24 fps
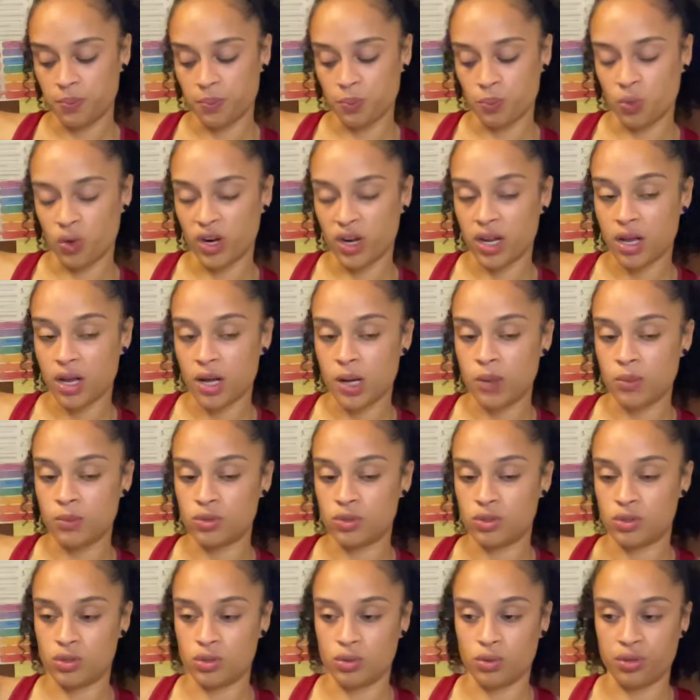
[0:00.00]
when it comes
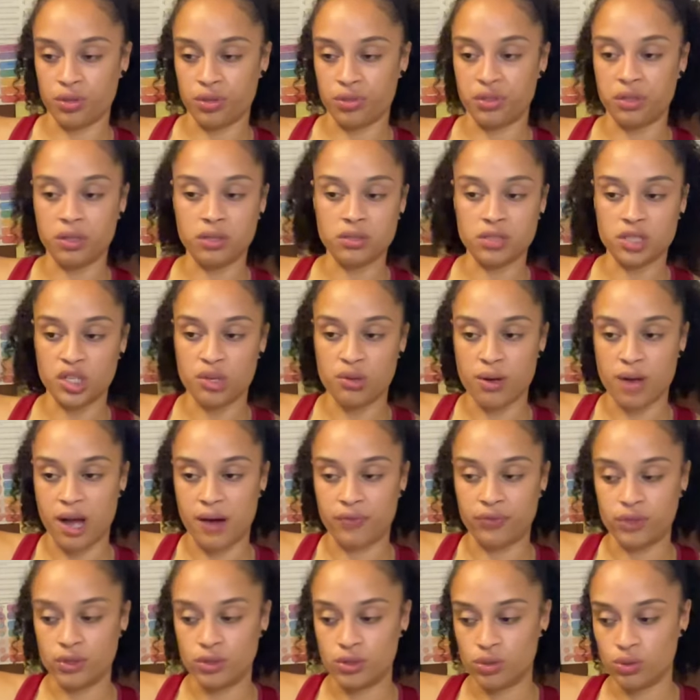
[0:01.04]
to the things that you have
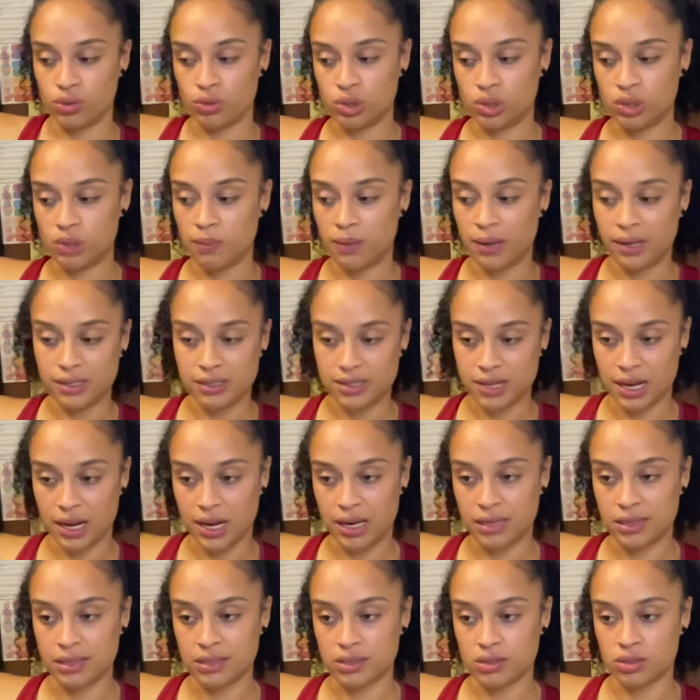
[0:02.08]
to do to
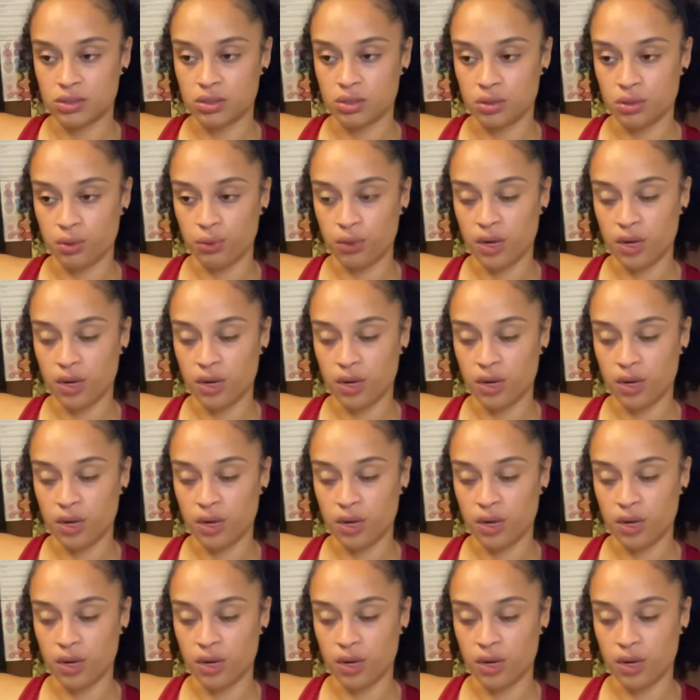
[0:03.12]
maintain this new